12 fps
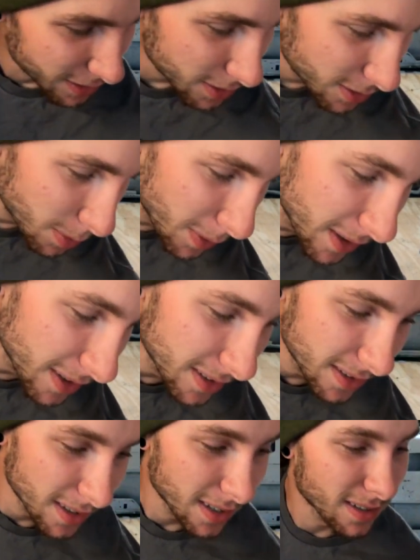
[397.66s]
used
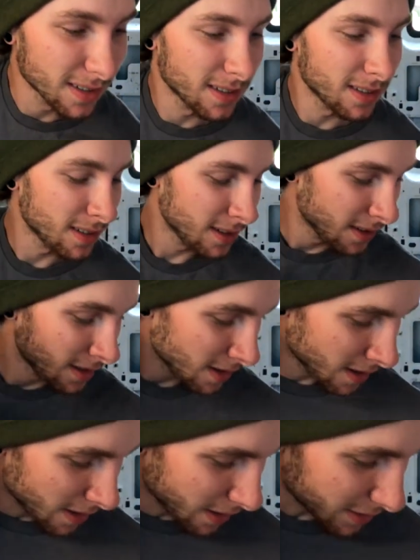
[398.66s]
was
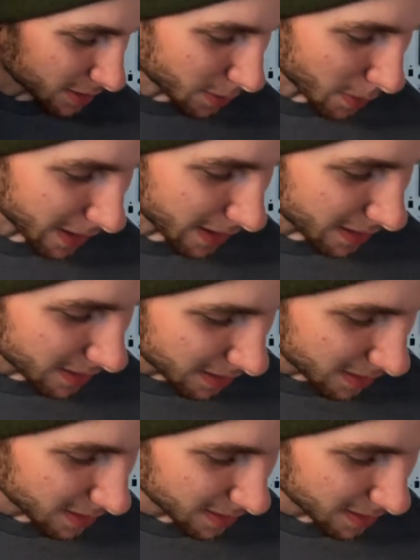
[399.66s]
a square,